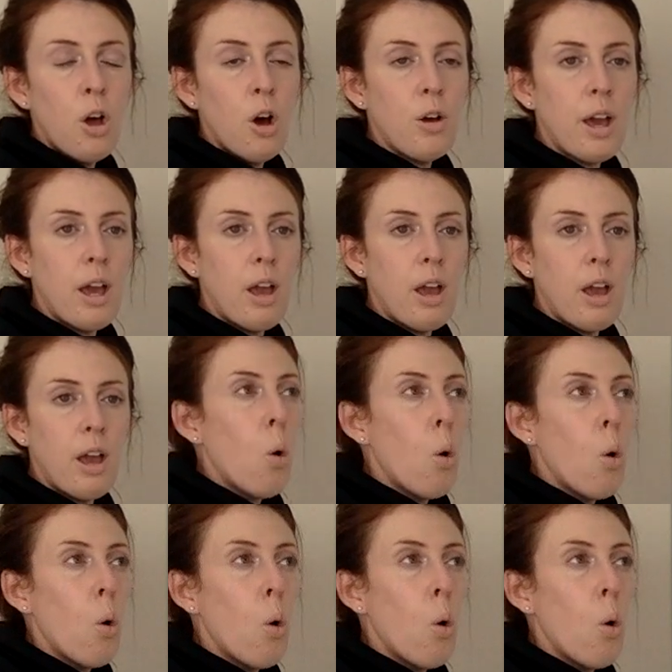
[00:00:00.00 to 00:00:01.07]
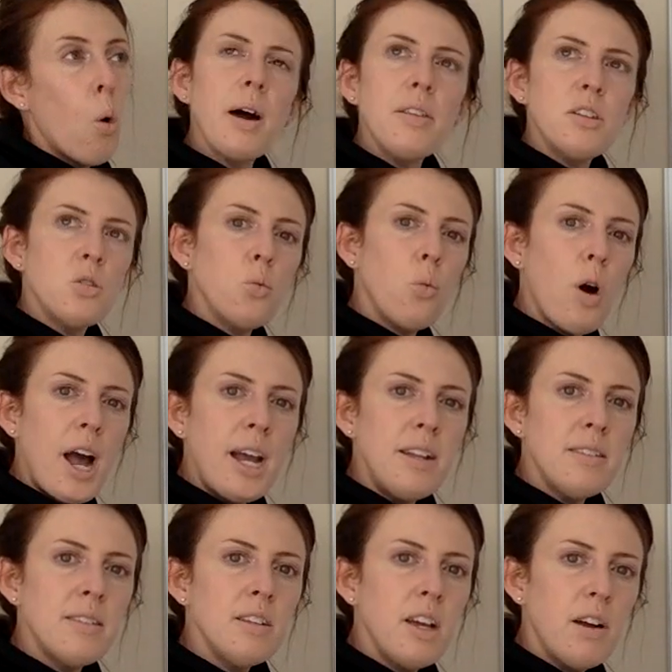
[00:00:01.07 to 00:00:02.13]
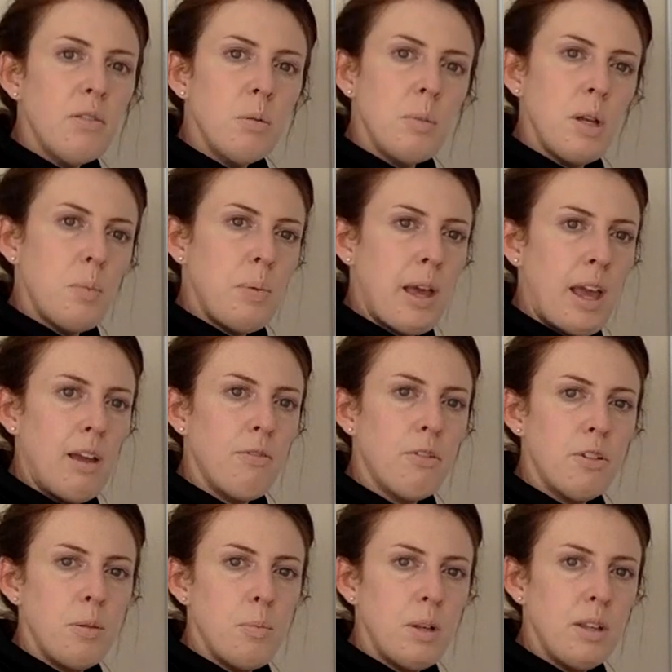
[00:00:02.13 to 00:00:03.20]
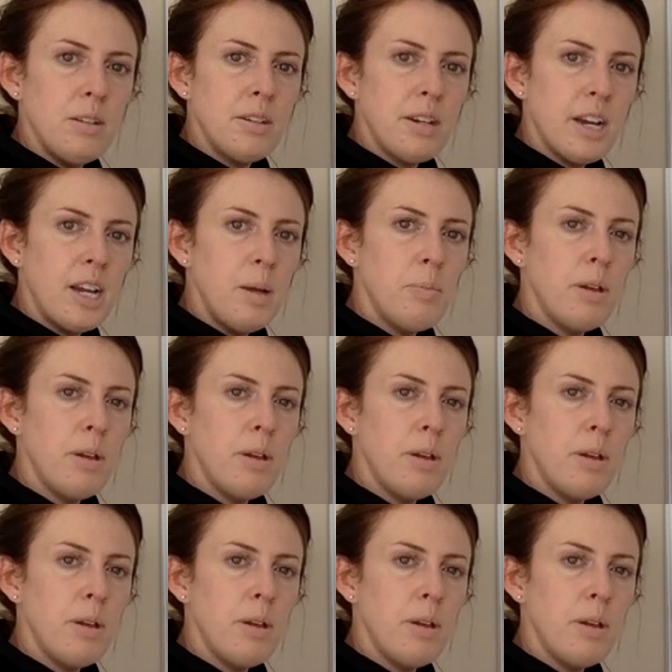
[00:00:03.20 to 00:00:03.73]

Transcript: Okay, think about this. Why does the government pay for the military,